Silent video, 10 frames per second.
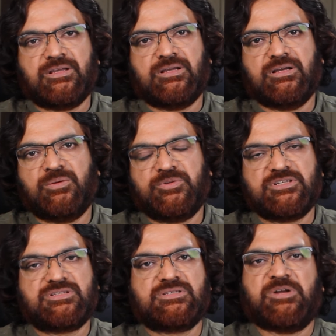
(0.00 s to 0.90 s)

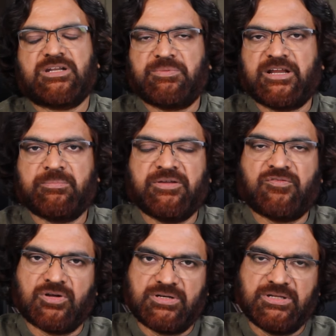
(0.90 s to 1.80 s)
which is multiplied by
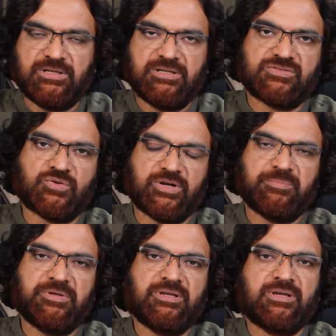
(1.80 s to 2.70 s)
40 is going
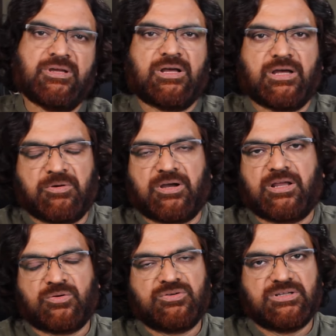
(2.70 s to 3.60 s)
to be
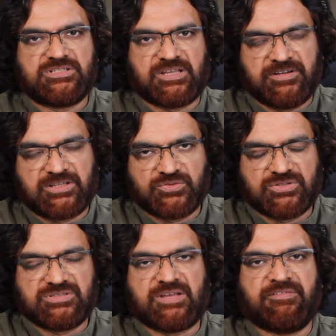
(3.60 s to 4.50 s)
around
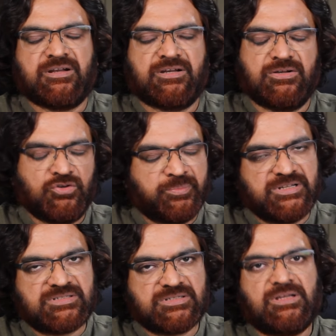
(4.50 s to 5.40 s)
7,700
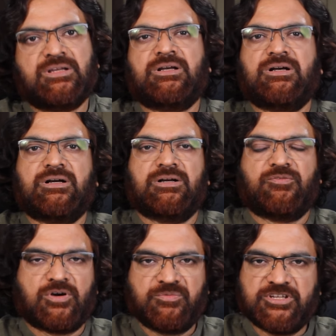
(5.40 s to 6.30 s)
lumens,
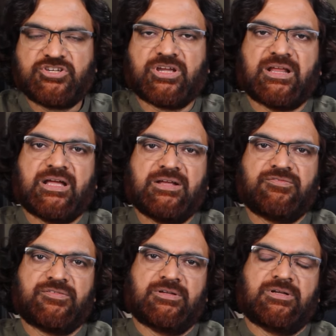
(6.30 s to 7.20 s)
for which you can
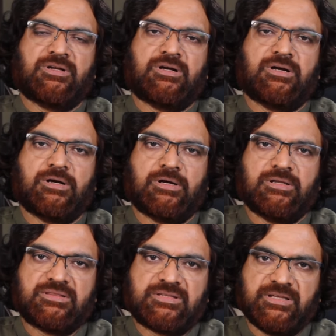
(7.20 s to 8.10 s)
have
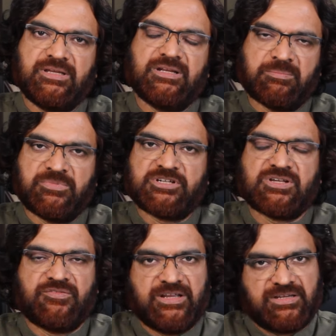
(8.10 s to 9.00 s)
three numbers
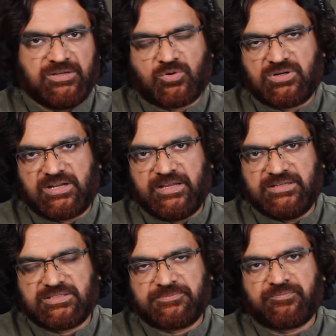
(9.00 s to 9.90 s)
of 18-watt
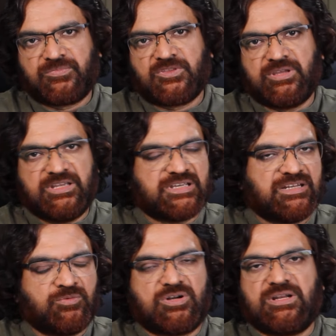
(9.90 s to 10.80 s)
lights. Each
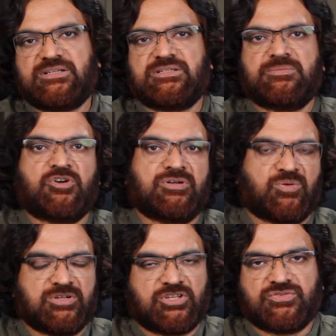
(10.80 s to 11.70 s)
18-watt lights is about
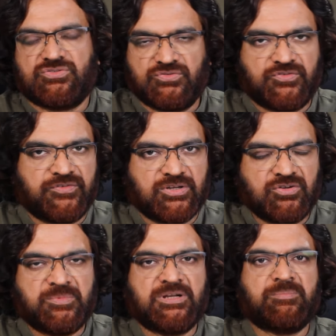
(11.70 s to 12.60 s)
1,250
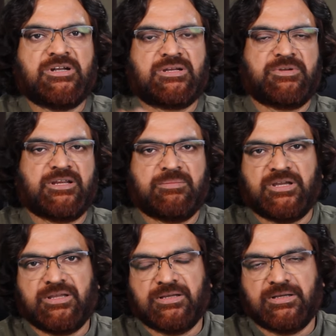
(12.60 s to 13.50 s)
lumen multiplied
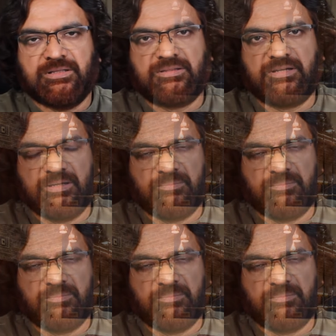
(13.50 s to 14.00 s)
by three